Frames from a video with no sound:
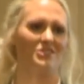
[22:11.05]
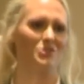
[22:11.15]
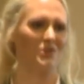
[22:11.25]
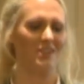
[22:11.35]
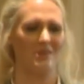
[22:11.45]

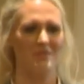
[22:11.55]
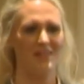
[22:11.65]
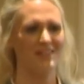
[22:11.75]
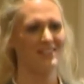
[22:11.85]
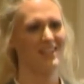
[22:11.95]
joining the
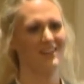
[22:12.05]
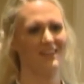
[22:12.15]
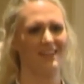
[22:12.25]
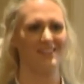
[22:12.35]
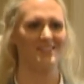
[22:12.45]

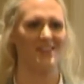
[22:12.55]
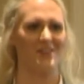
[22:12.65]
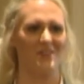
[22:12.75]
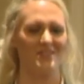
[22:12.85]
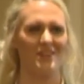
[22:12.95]
military,
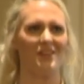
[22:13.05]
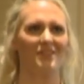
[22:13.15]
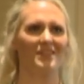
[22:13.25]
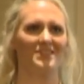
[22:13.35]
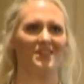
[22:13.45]
so it's all of
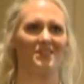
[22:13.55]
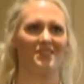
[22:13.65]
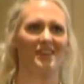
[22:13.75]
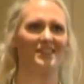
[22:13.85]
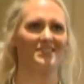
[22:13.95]
these other
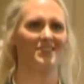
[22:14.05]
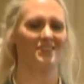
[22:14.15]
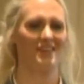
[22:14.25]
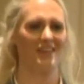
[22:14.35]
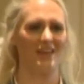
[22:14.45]
things that you're
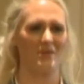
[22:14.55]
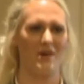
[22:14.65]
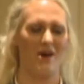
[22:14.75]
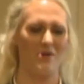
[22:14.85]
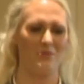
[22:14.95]
thinking about,